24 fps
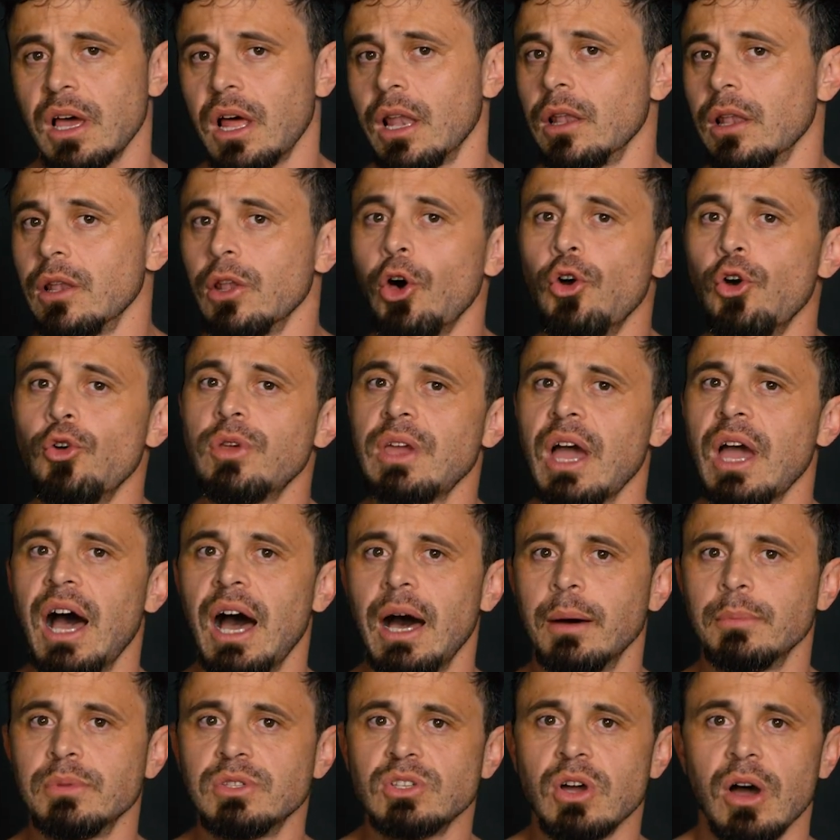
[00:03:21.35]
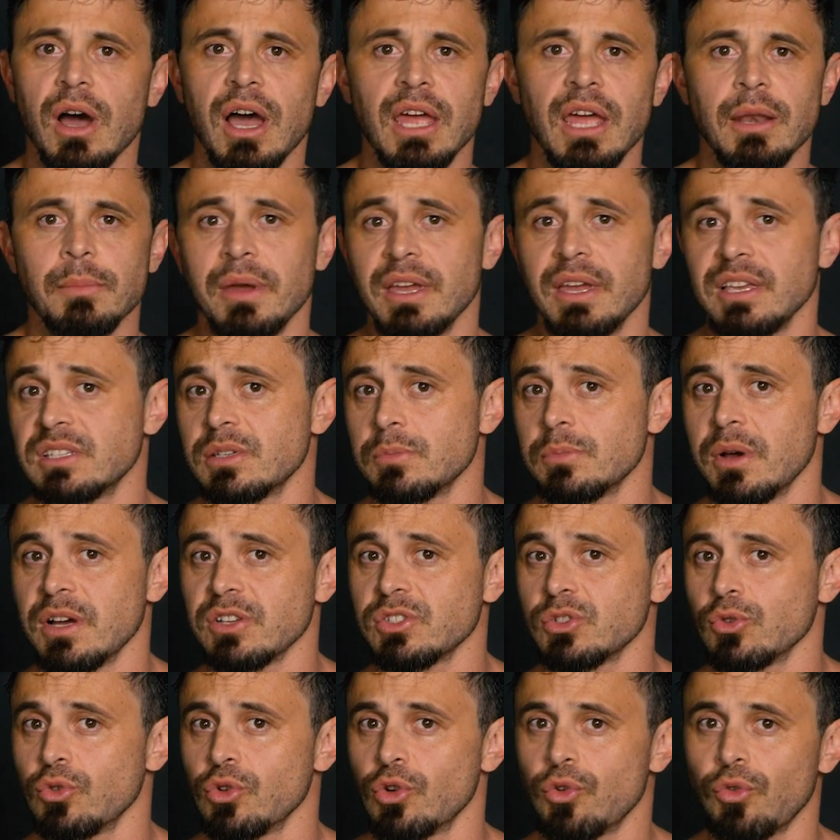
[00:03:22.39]
a low-carb diet makes
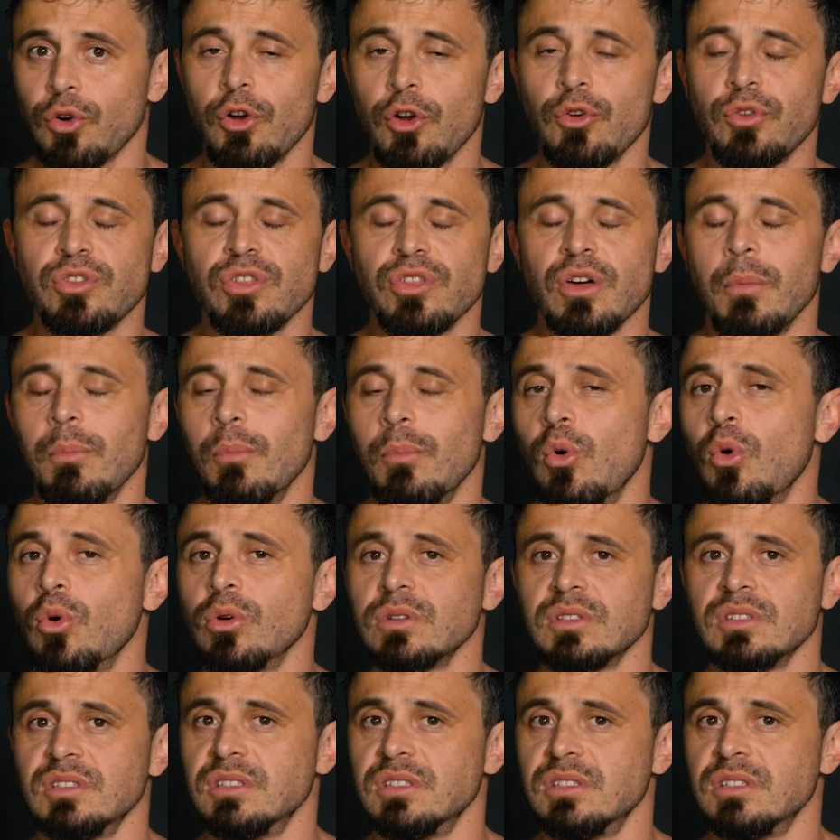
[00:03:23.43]
muscle growth more